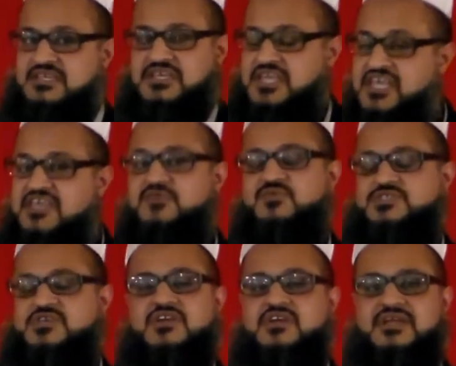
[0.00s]
he was
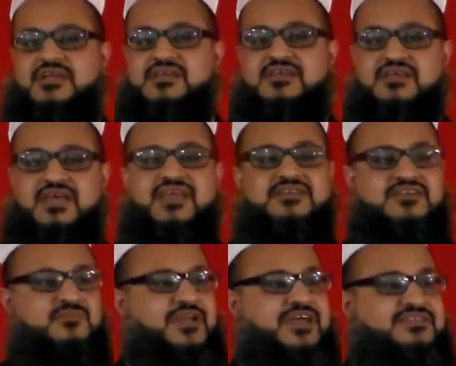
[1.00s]
going to end
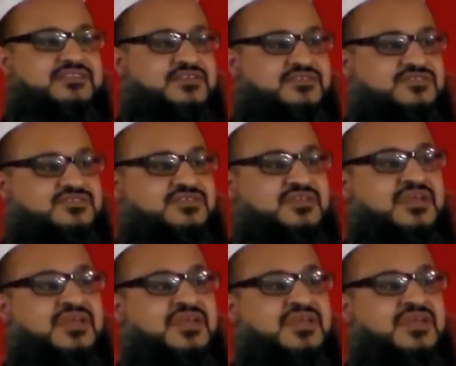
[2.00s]
up like this.